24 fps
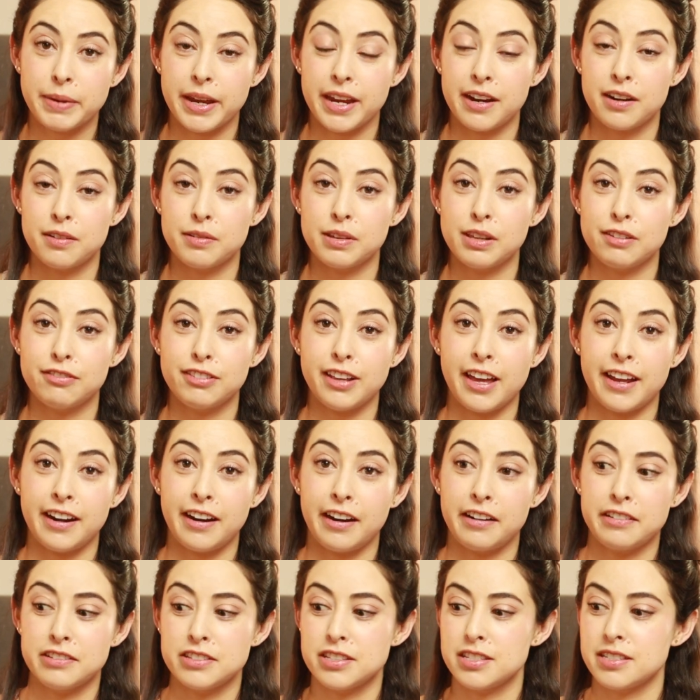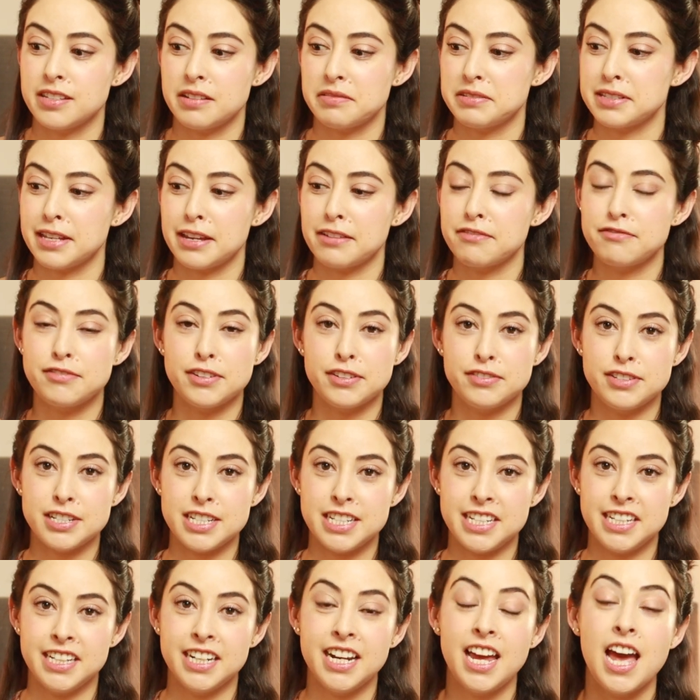my hair with a flat iron since I was like
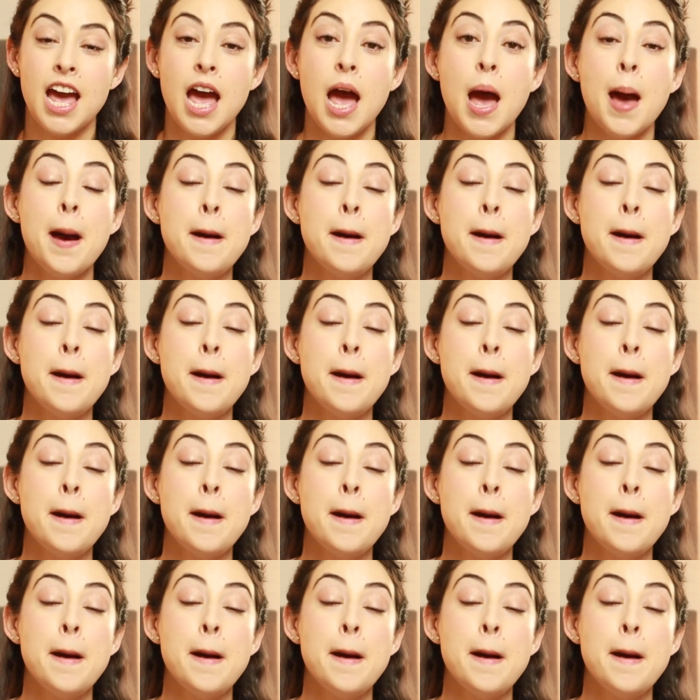15.